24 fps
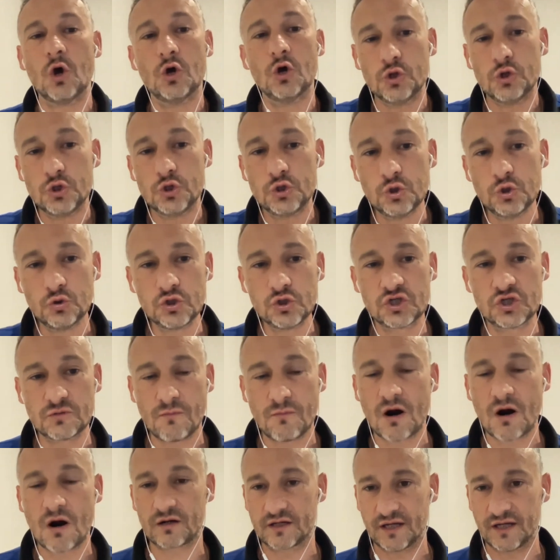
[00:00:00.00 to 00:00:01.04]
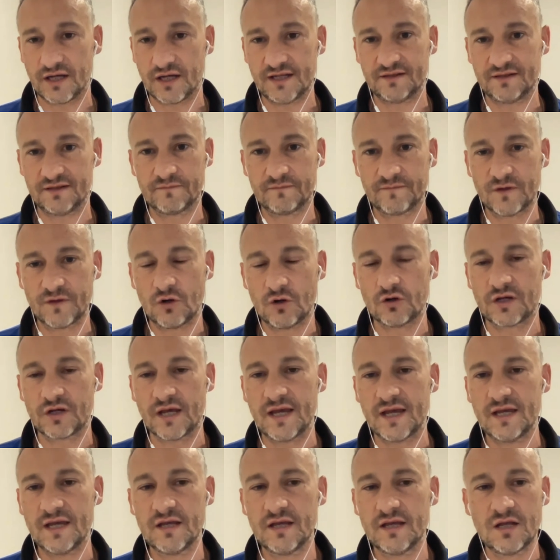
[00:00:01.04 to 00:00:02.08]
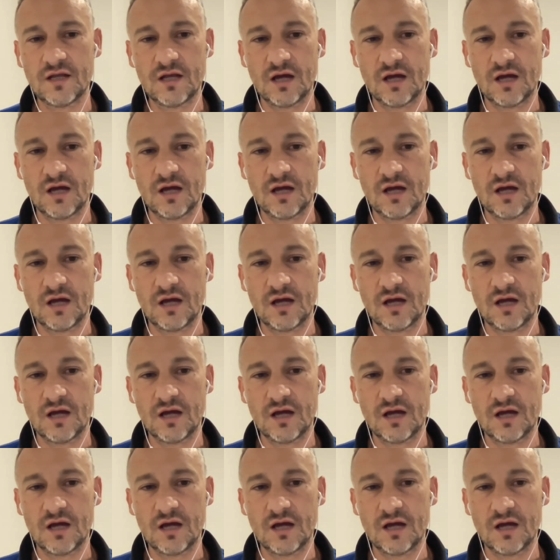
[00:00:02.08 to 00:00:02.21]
a huge market, okay?